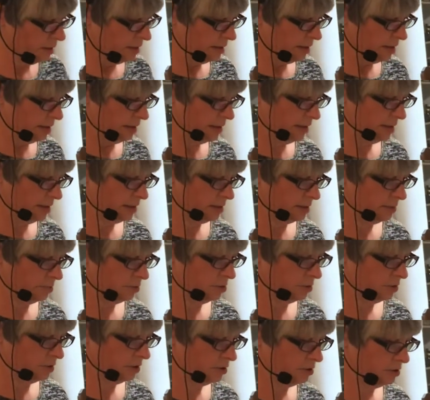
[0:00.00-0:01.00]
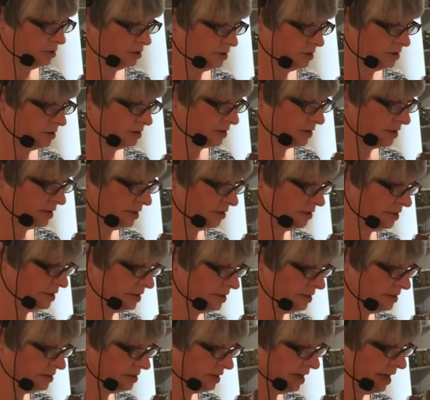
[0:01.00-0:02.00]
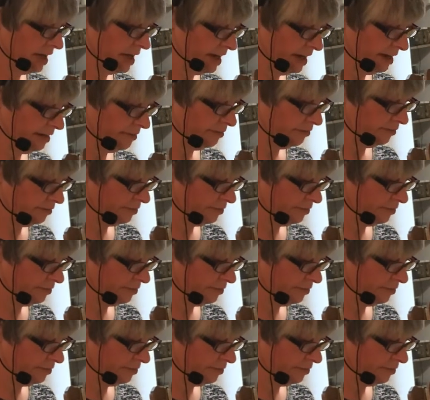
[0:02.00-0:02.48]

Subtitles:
And I'm going to just cut these in half.